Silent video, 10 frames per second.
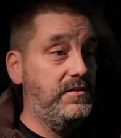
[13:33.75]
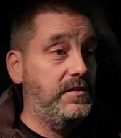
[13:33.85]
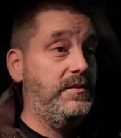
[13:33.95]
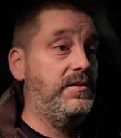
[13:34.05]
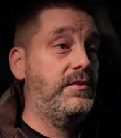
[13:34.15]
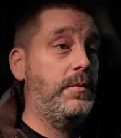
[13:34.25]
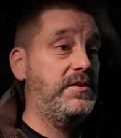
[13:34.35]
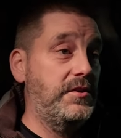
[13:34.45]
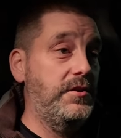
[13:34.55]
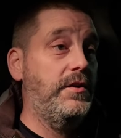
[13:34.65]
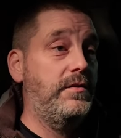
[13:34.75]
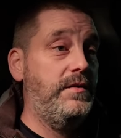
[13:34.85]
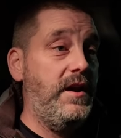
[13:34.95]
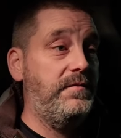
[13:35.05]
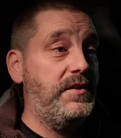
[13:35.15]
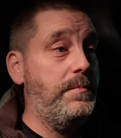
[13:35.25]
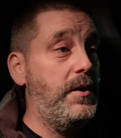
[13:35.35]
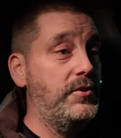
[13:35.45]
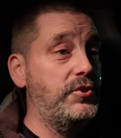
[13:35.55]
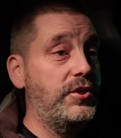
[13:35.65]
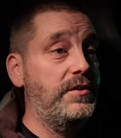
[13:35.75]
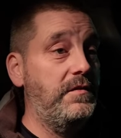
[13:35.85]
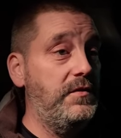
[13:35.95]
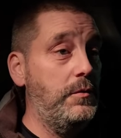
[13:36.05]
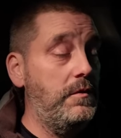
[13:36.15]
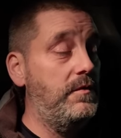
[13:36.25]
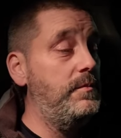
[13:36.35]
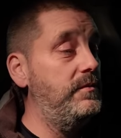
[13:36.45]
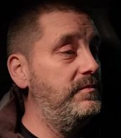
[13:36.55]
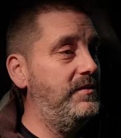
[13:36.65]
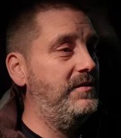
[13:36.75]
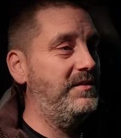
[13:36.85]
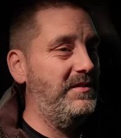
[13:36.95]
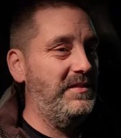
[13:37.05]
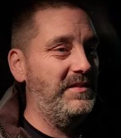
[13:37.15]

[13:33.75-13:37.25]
It's, it's always a good hefty punch on a few of them.